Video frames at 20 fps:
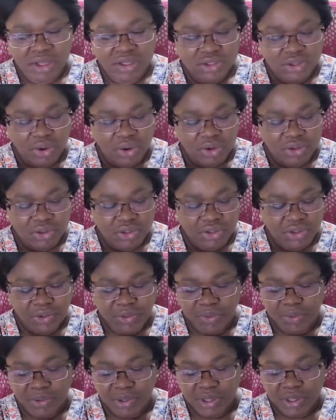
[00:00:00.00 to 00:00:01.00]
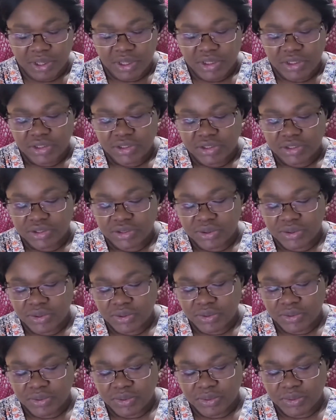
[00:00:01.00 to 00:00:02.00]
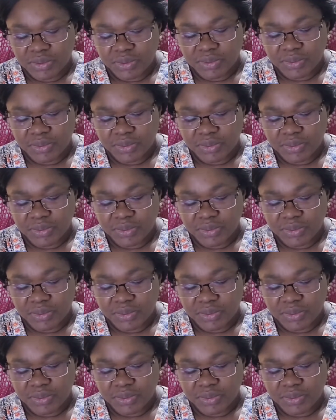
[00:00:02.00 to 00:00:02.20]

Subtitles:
talk to you. So